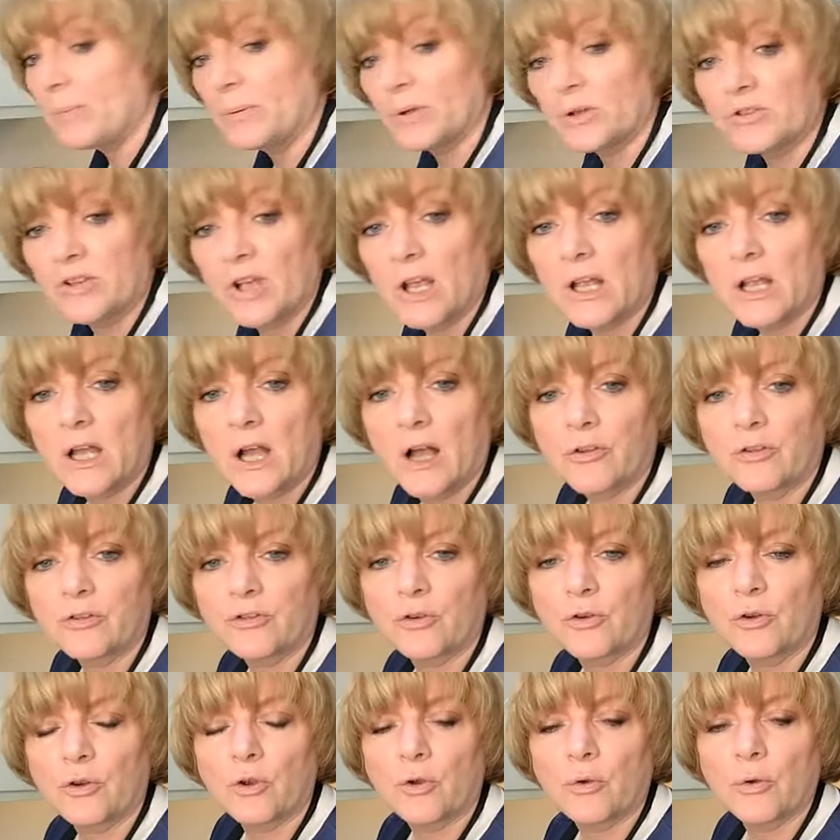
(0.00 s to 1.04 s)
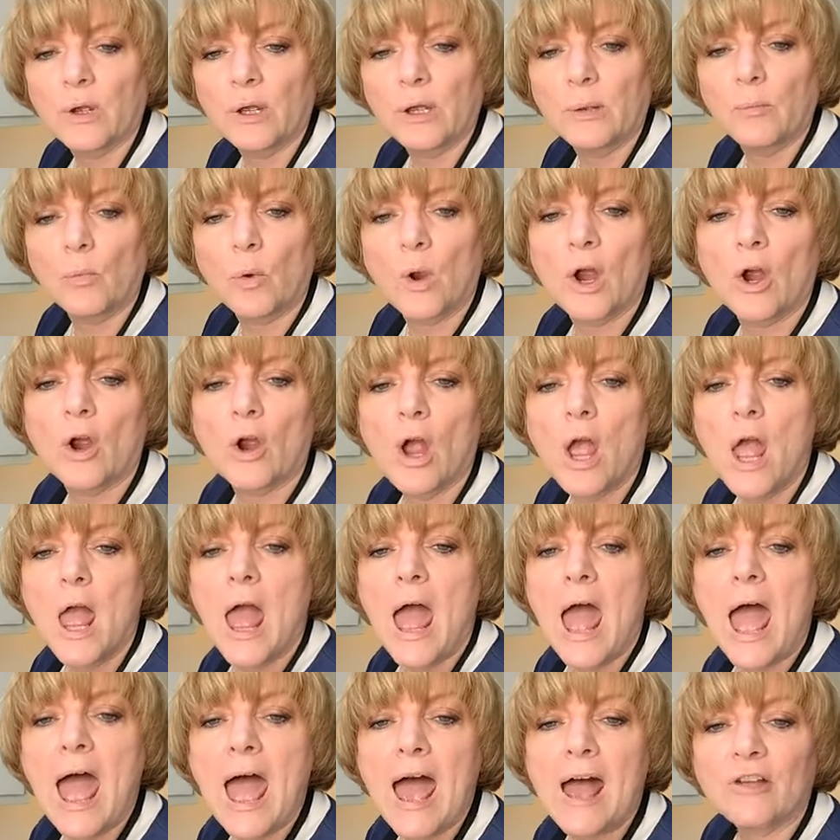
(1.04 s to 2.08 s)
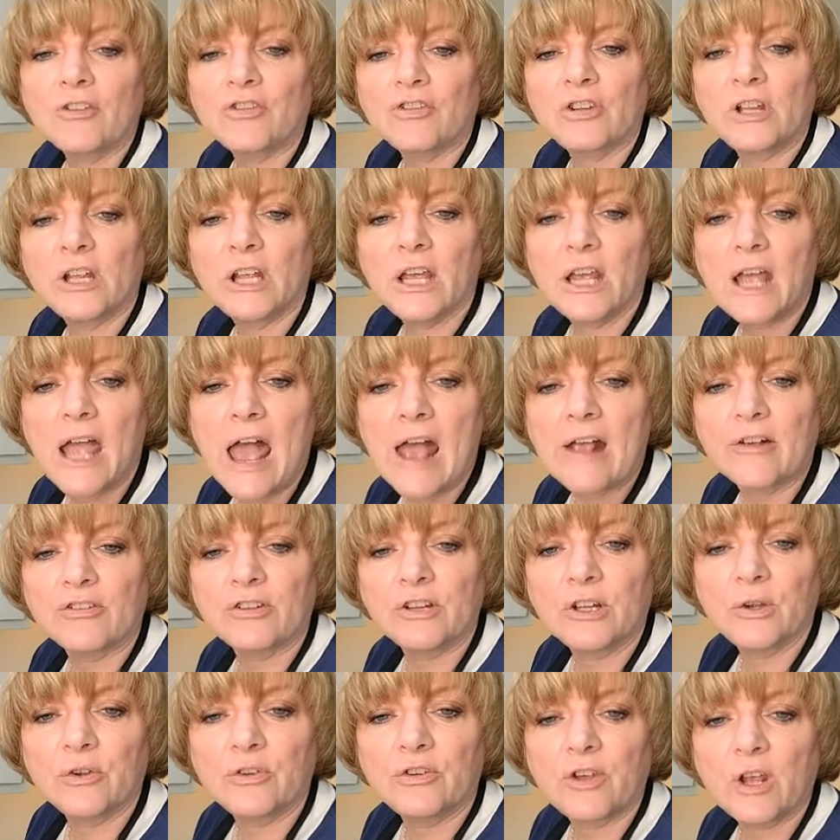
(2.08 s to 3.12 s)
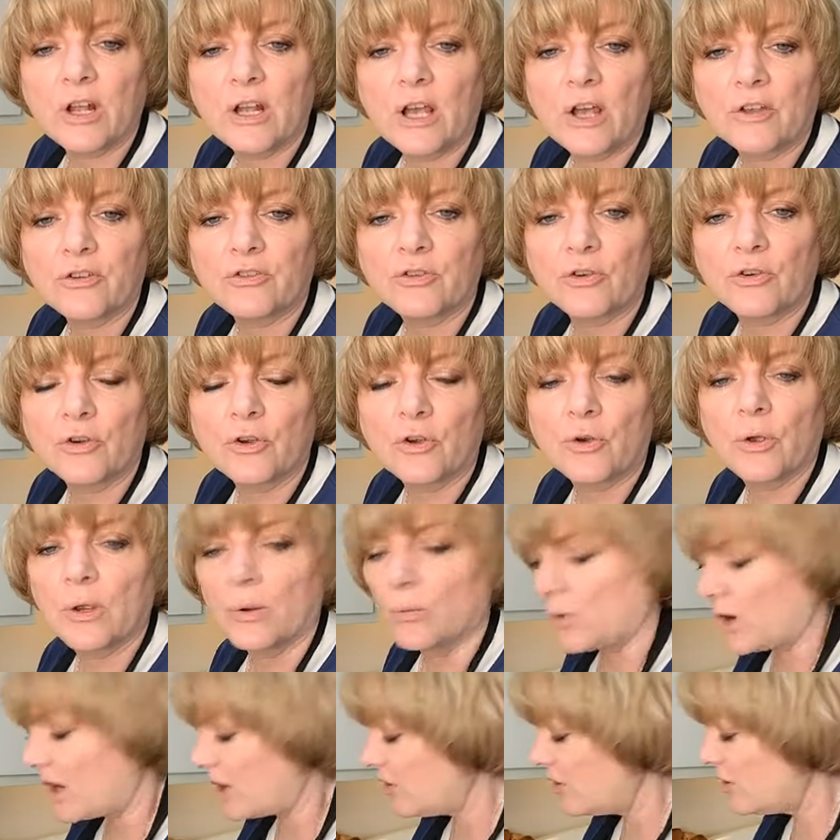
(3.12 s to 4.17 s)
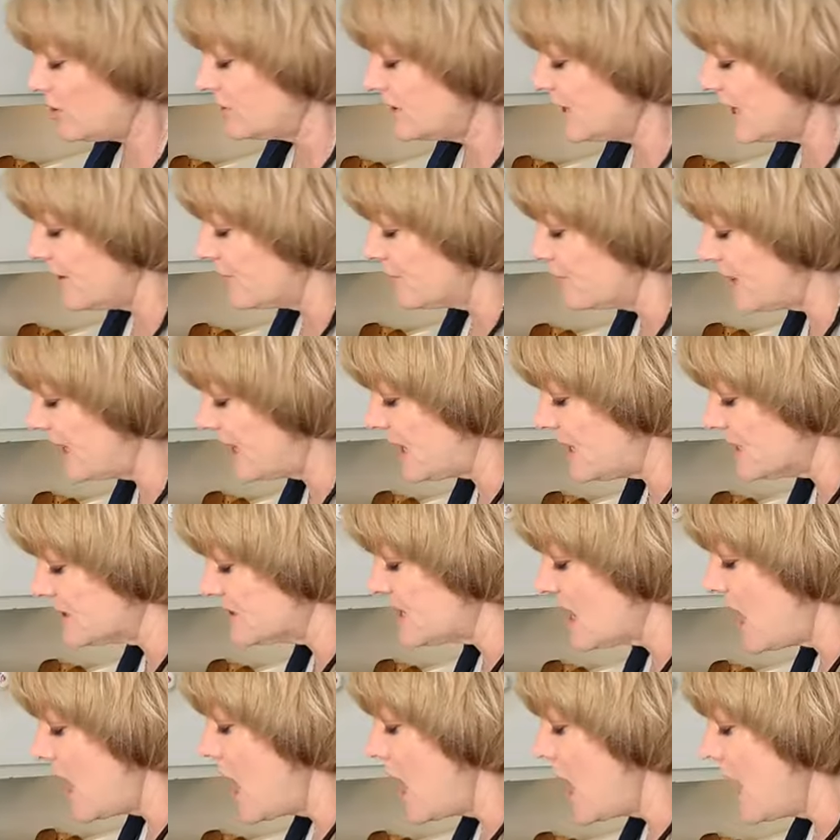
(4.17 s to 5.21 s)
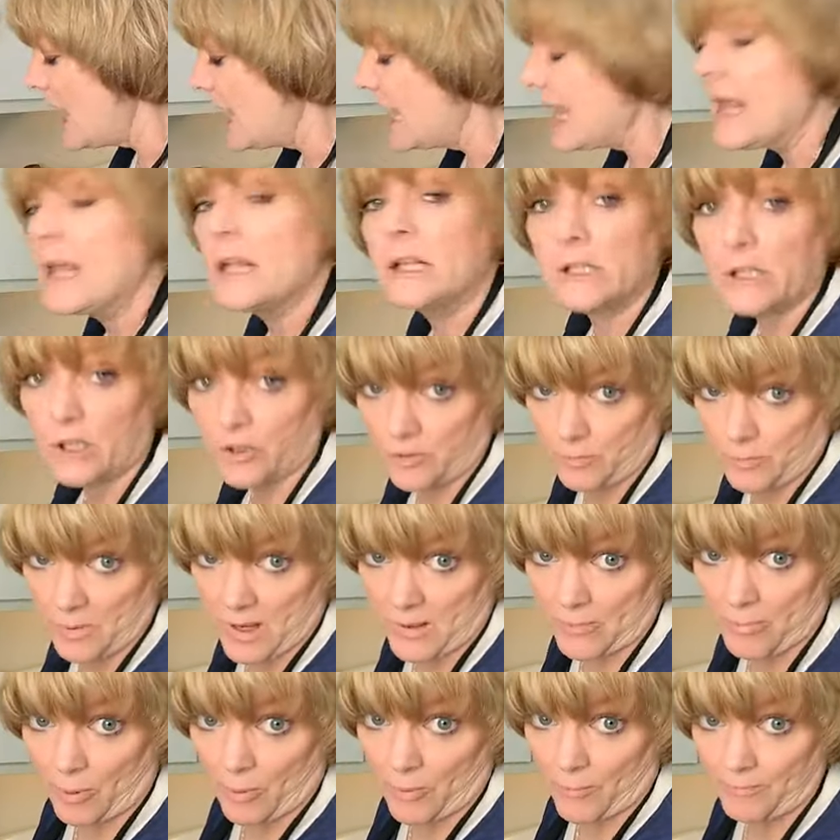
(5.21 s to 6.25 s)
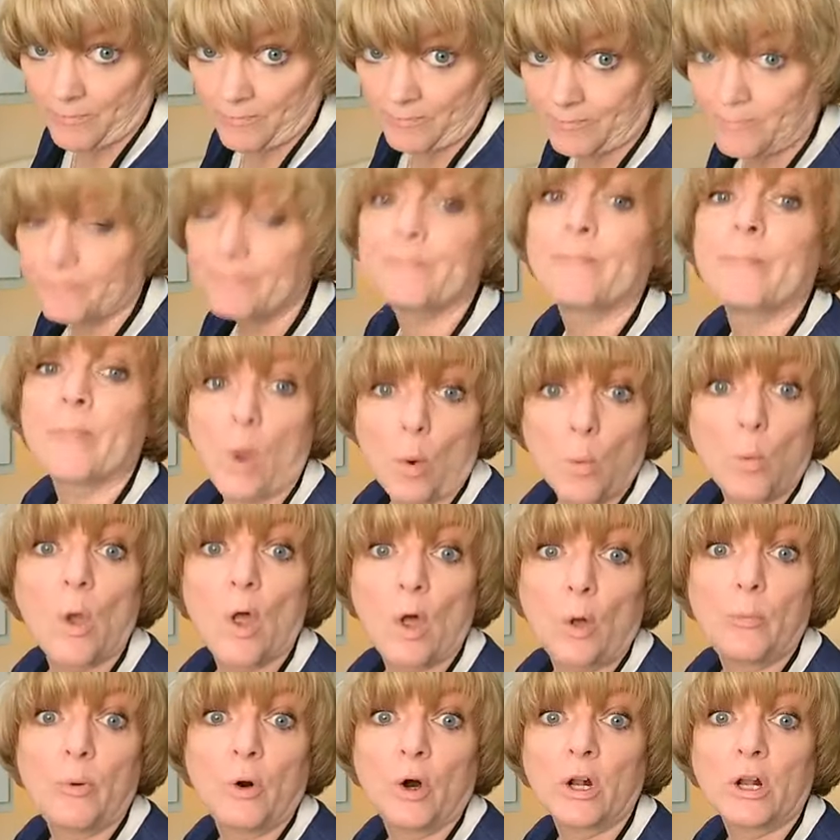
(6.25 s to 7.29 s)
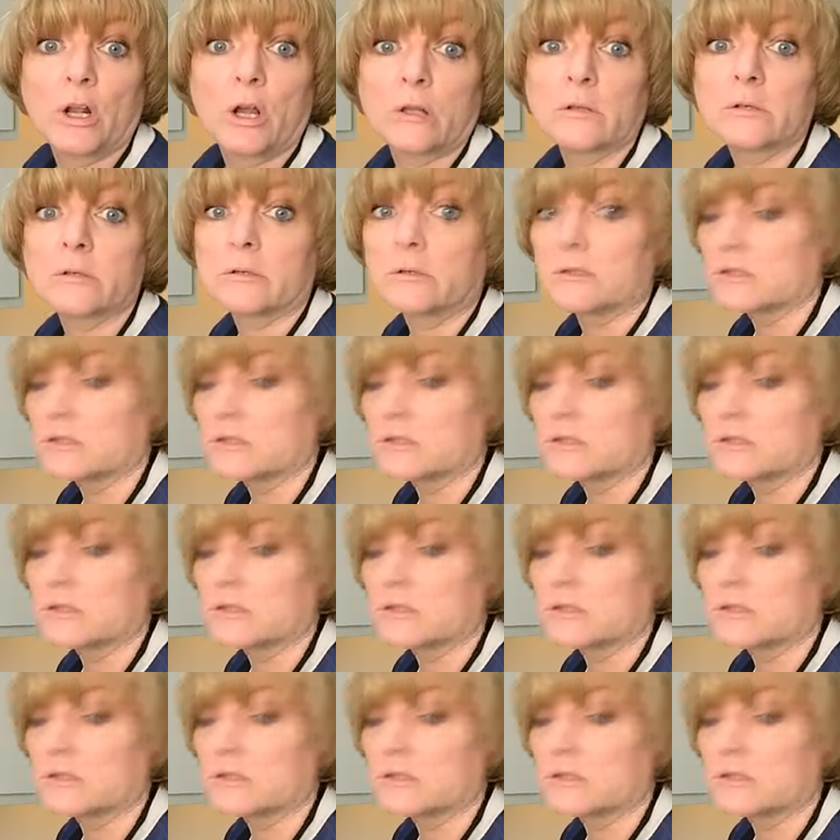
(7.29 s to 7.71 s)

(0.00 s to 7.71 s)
are saying custard or cream. Where, Ashley, Ashley, you said custard or cream. Where do you live? Because English people will put custard